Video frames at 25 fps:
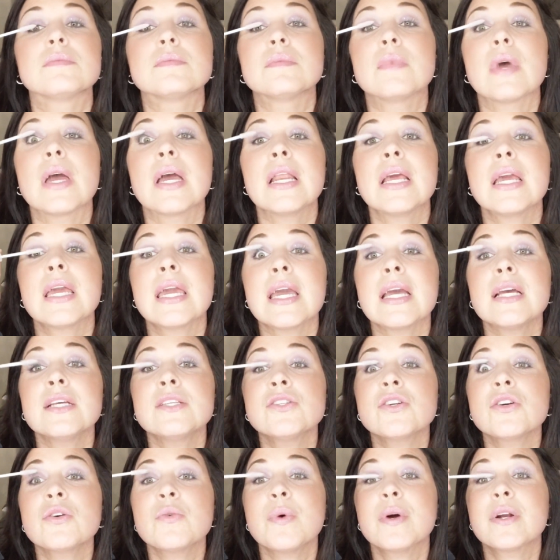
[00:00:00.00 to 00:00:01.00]
And in case
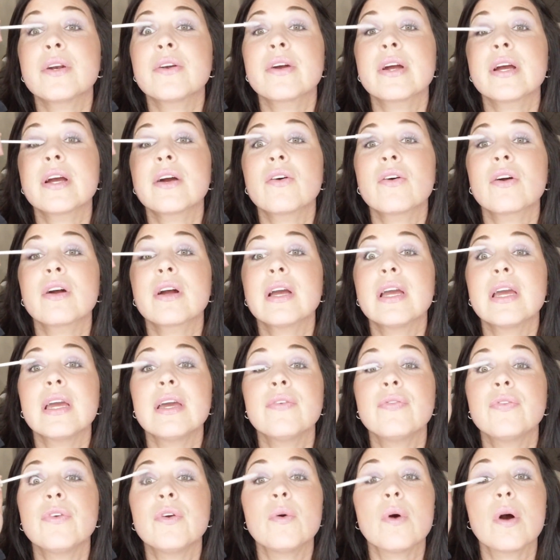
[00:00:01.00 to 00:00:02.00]
you're wondering, or
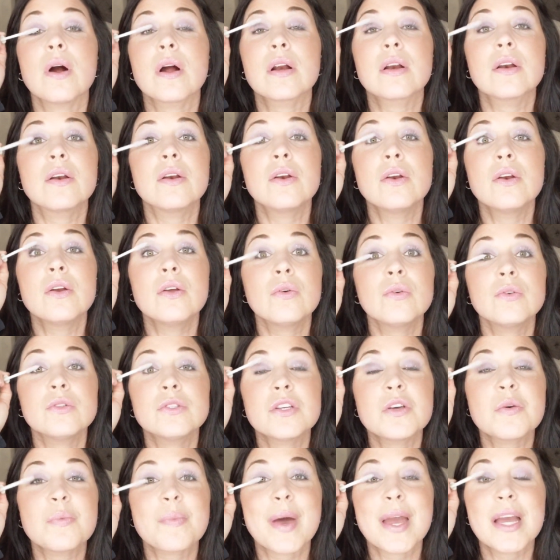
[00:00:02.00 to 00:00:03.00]
if you are new
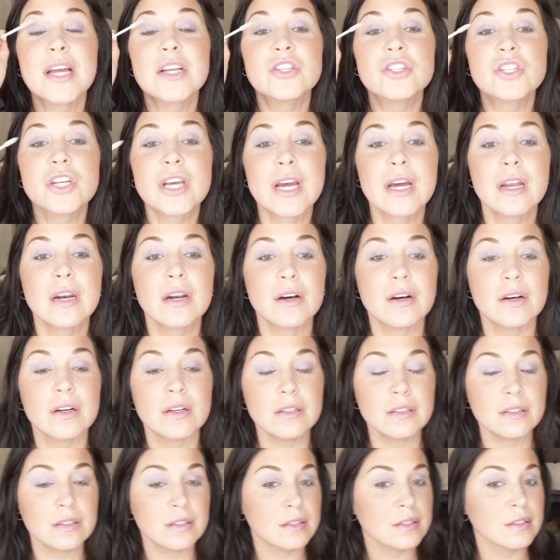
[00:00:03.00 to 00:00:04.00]
to my channel,